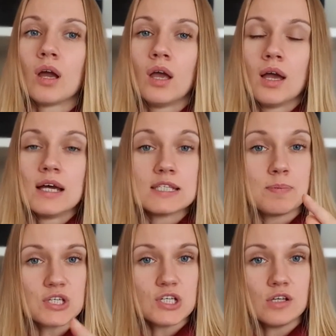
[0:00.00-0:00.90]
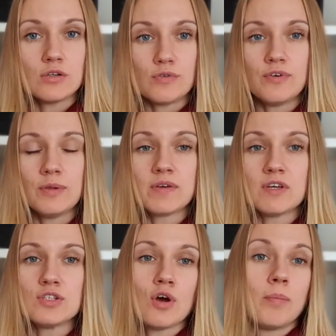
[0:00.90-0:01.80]
especially when you're filming
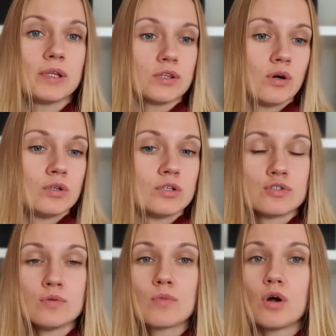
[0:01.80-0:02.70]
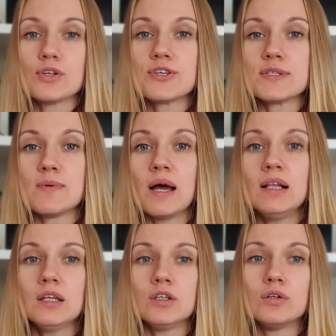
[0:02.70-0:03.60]
video, but on the Zoom calls as
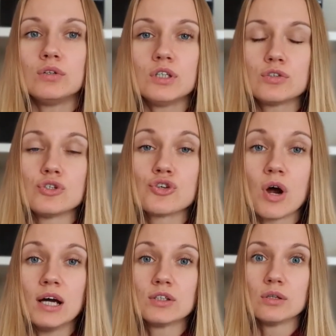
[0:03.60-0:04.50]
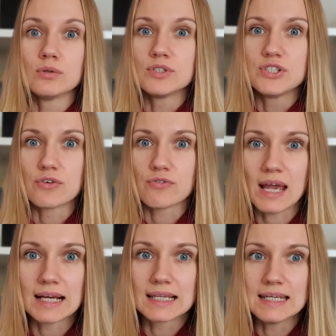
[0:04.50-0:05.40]
well, you need to try to look
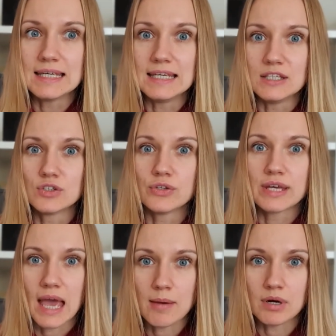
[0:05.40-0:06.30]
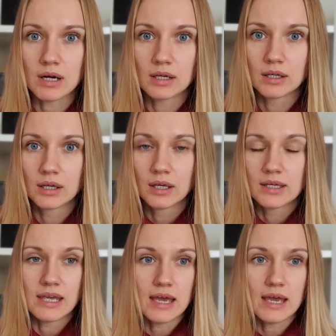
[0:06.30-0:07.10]
directly into the camera. Yeah,